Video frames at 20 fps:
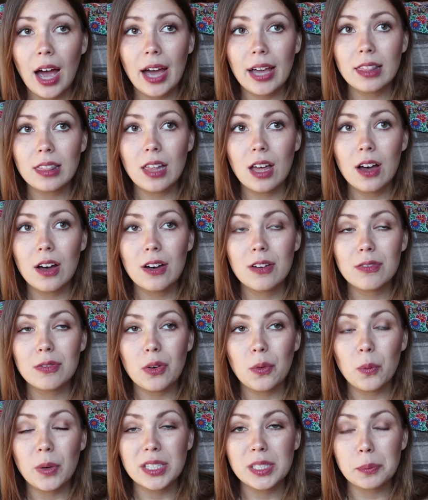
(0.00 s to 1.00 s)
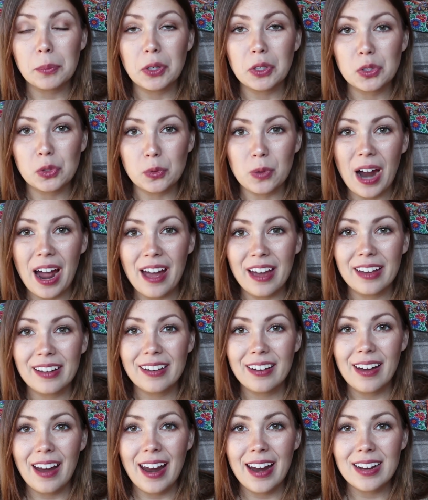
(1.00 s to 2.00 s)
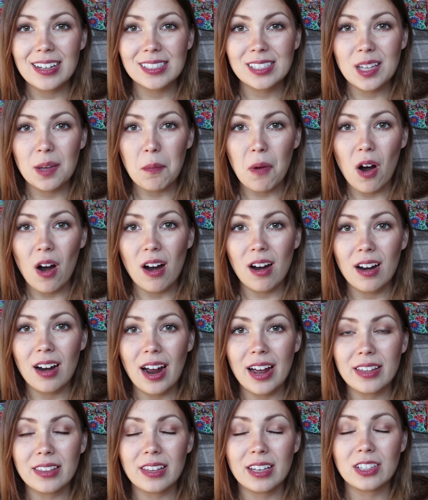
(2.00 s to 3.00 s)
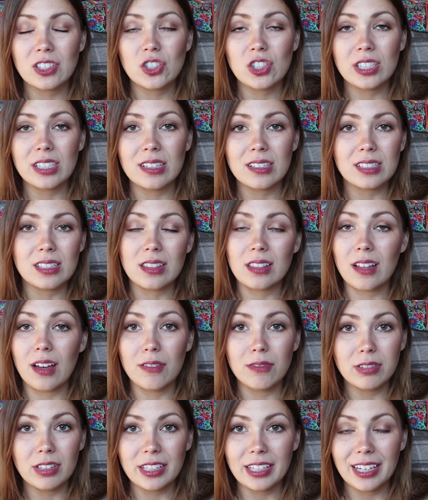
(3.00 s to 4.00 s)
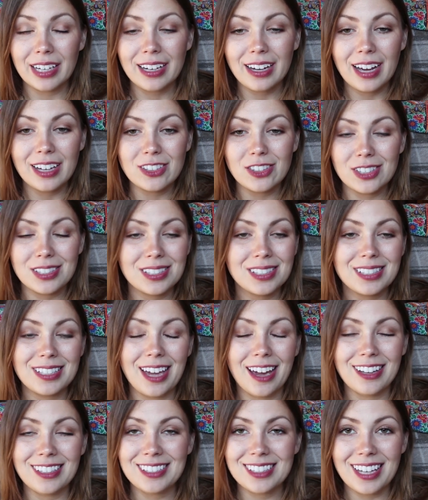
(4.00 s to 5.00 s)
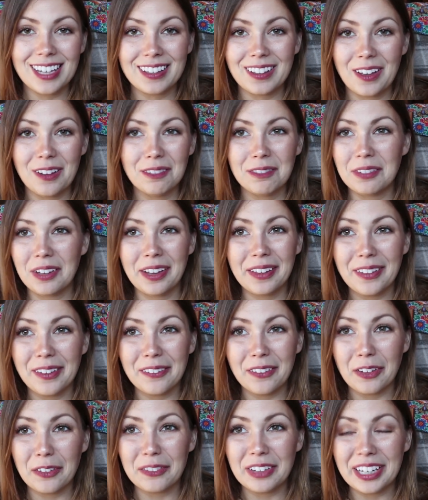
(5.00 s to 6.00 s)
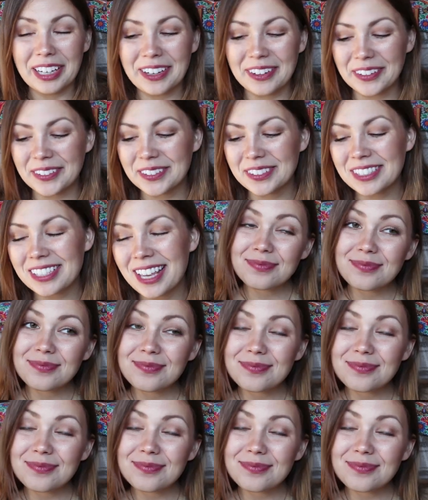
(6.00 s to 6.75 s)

I love Whispers Red ASMR. I think she is lovely. I just, yes, I love, I love her videos.